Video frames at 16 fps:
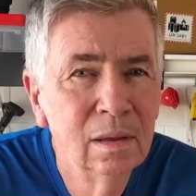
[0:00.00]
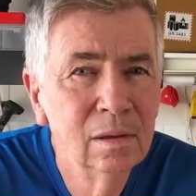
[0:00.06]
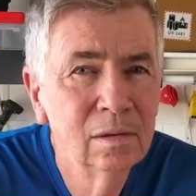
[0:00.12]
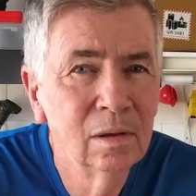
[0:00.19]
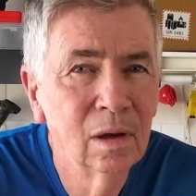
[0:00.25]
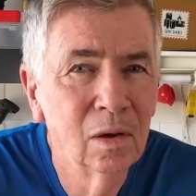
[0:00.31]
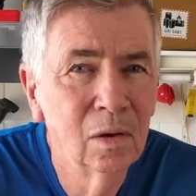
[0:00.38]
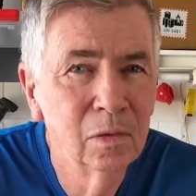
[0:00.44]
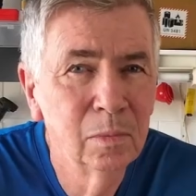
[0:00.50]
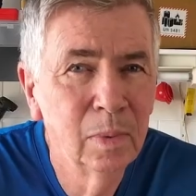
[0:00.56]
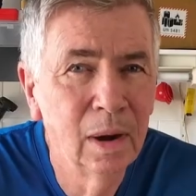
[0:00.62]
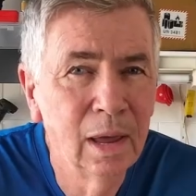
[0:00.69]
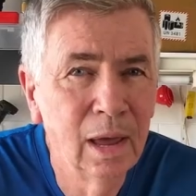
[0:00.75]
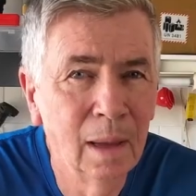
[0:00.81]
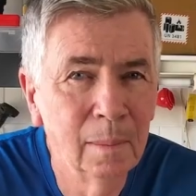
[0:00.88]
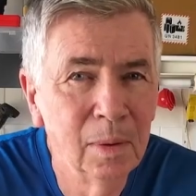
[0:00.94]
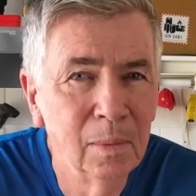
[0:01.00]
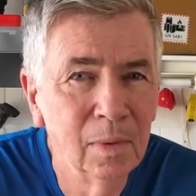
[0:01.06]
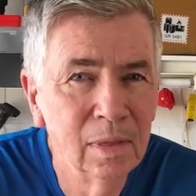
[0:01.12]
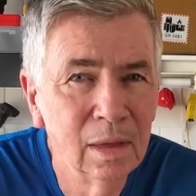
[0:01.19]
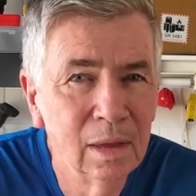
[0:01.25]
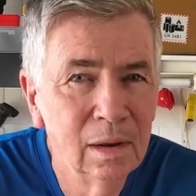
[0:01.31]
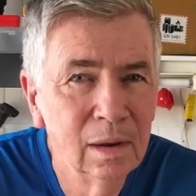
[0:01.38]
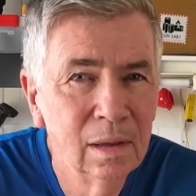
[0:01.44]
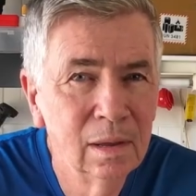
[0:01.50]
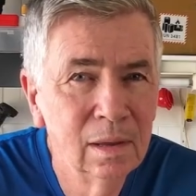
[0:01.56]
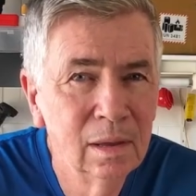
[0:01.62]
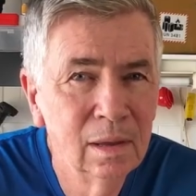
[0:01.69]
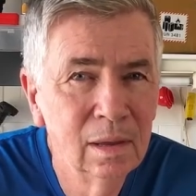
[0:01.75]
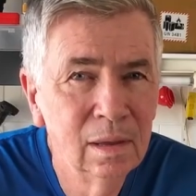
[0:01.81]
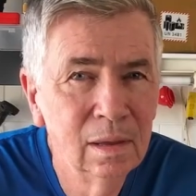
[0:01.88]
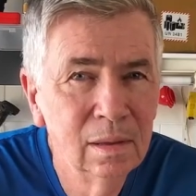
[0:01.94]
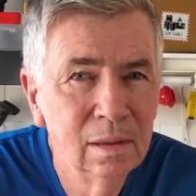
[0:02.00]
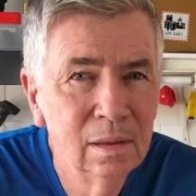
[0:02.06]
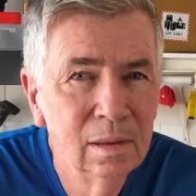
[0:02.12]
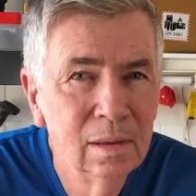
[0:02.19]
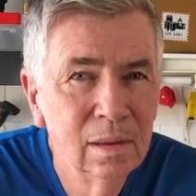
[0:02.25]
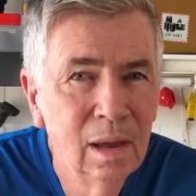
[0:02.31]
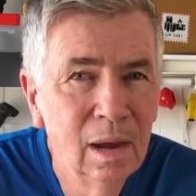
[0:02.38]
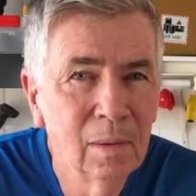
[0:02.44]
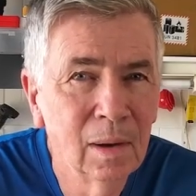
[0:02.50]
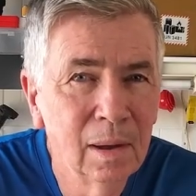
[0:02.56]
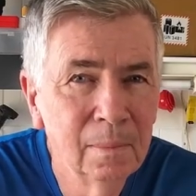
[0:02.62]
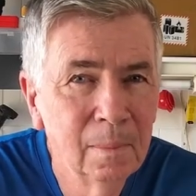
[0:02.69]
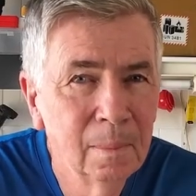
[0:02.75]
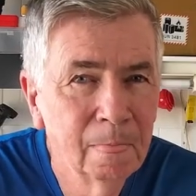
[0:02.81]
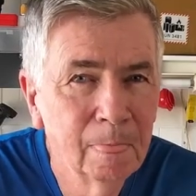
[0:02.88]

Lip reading: So I was pretty happy with it. Anyway,